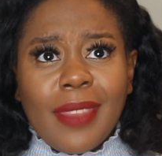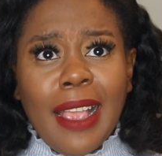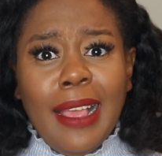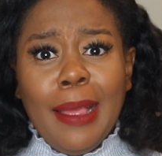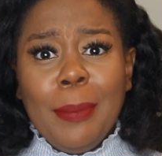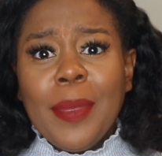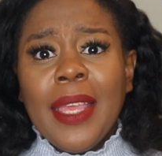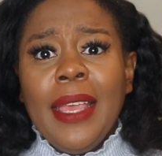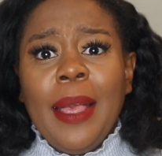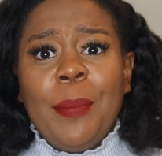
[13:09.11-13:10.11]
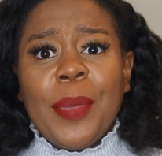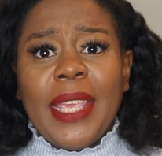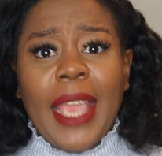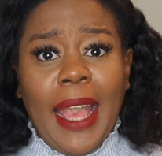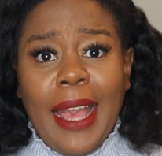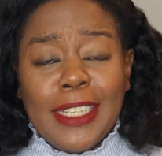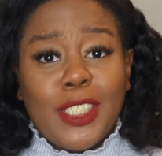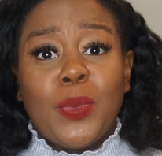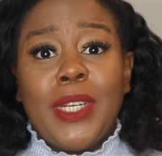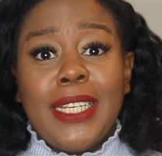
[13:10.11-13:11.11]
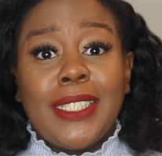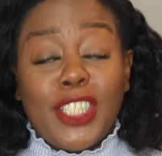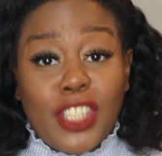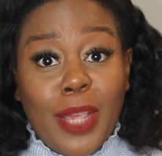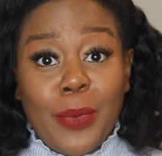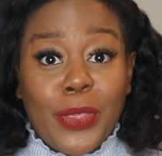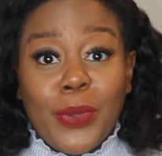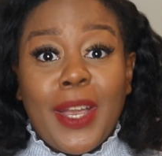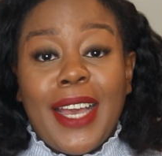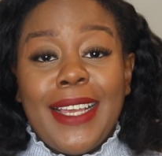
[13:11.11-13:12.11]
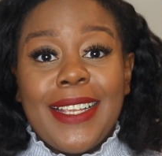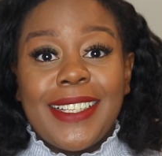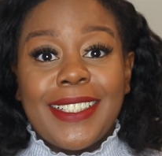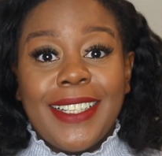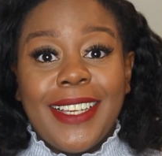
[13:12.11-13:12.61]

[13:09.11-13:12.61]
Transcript: But yeah, I just wanted to share with you guys